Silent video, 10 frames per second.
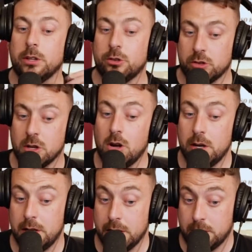now they just call
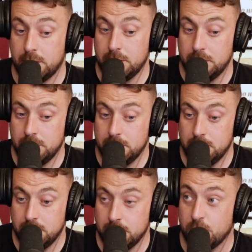it like
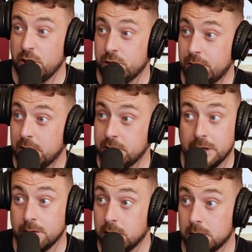the Threshing Festival.
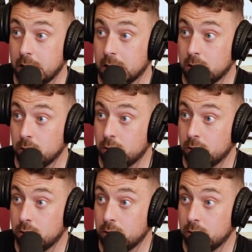Even like, does